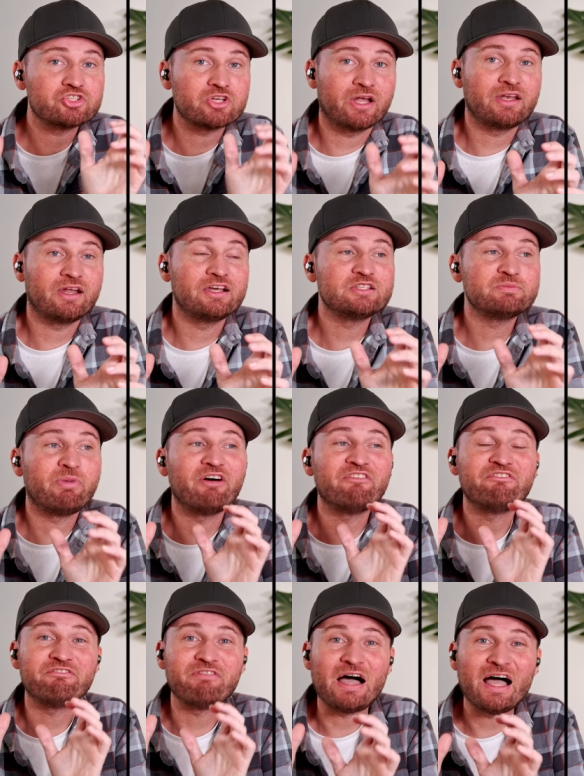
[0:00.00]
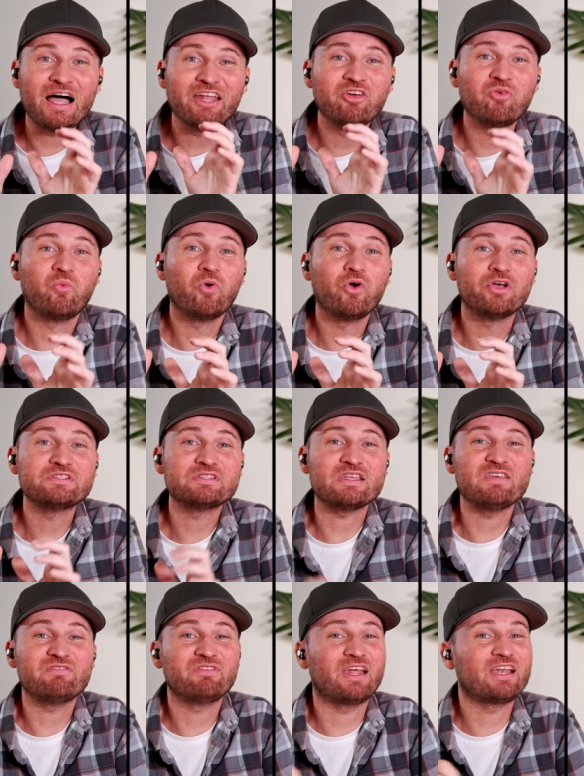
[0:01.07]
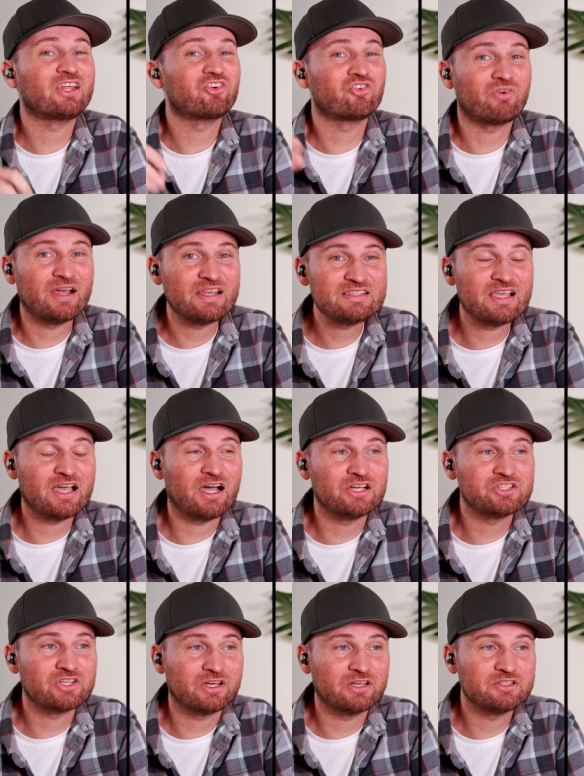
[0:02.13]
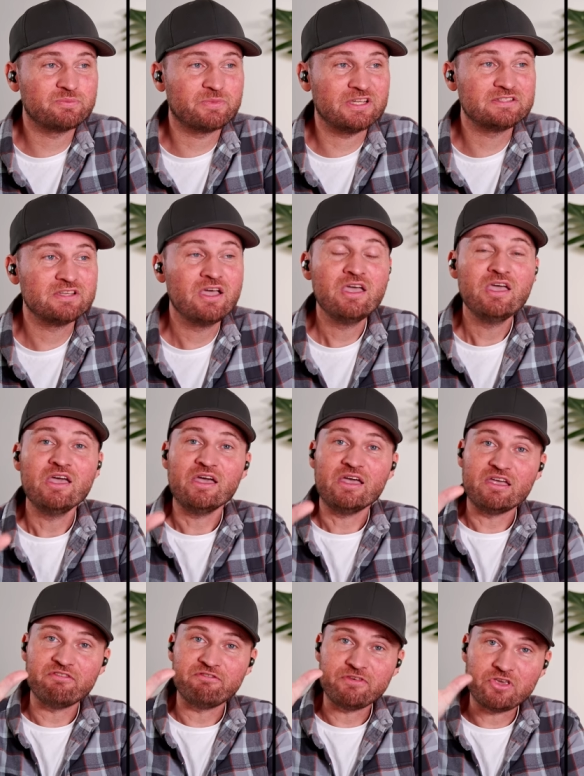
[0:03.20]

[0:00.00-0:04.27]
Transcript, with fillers: shutter is by far the worst even at crazy high shutter speeds if